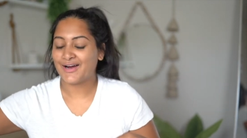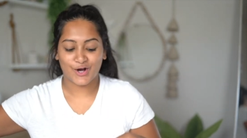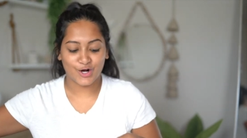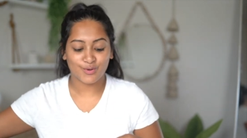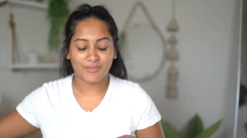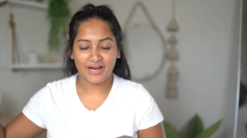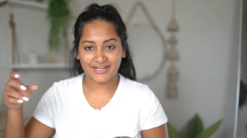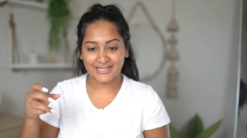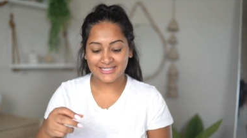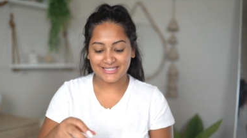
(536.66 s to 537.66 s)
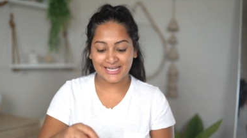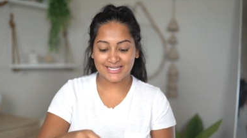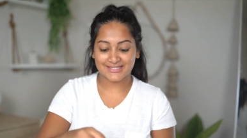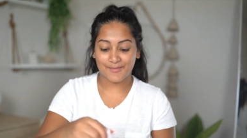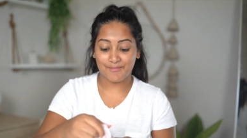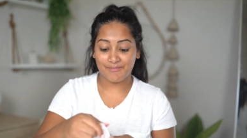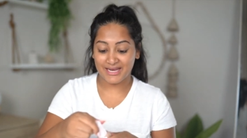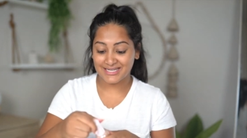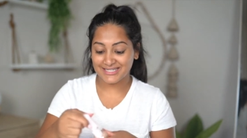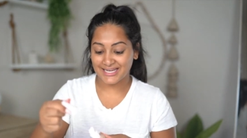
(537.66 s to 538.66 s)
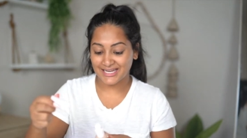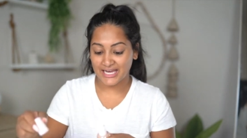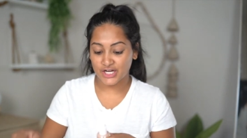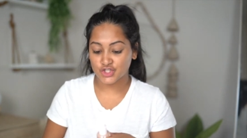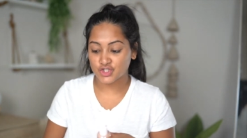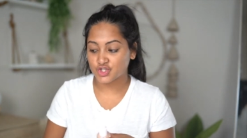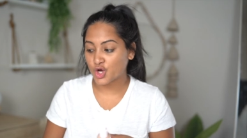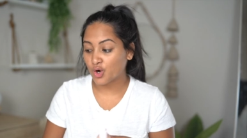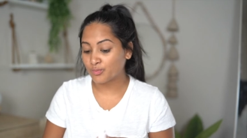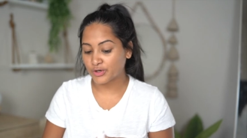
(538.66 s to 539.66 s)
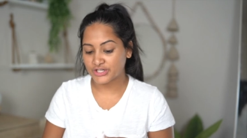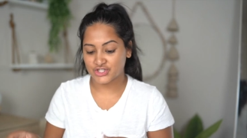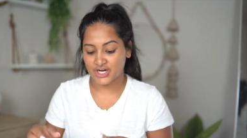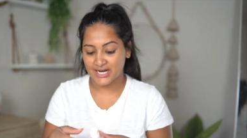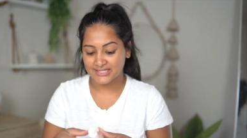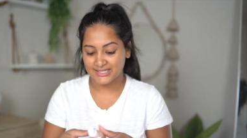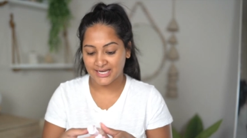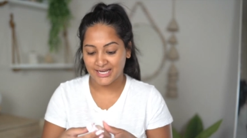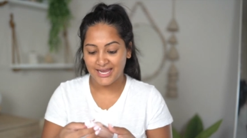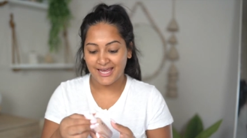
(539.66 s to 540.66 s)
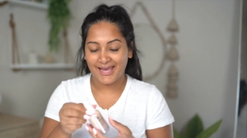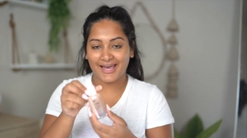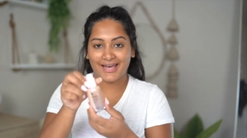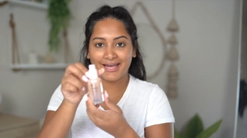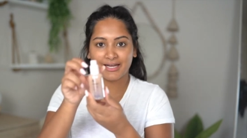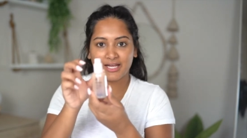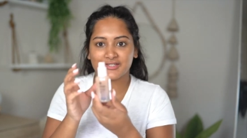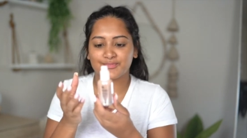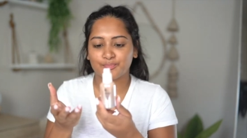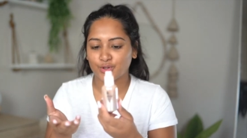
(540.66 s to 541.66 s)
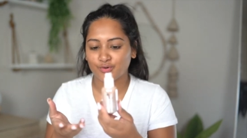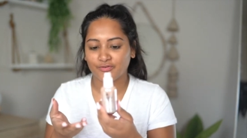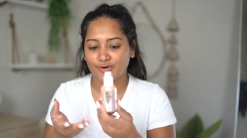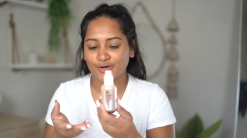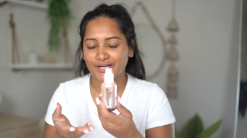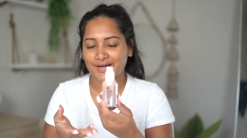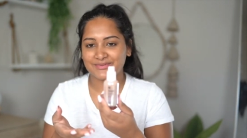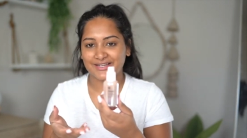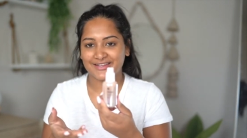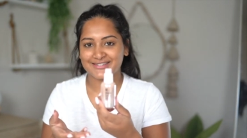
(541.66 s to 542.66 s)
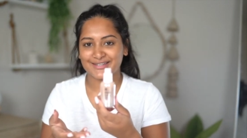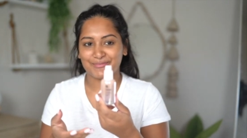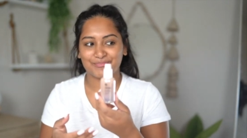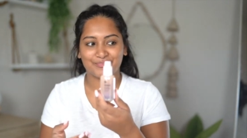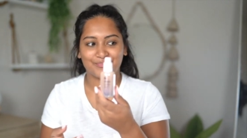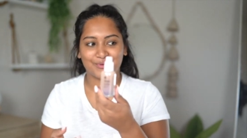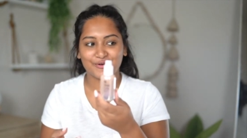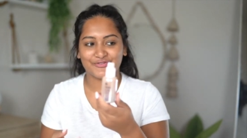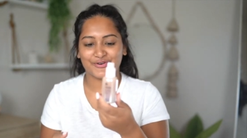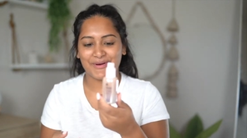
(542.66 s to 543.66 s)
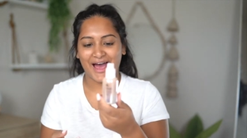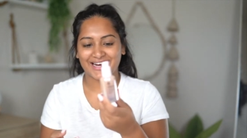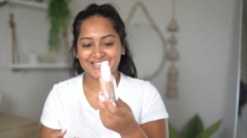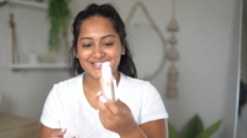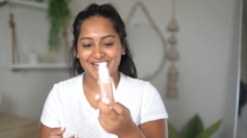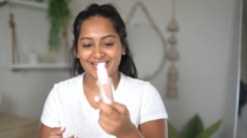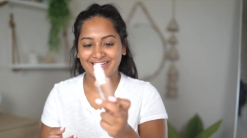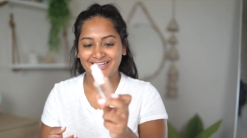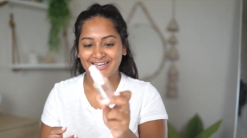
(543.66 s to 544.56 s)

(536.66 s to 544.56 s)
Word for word: Oh my goodness, it is amazing. It is so moisturizing, and it's beautiful. It comes in this like beautiful packaging.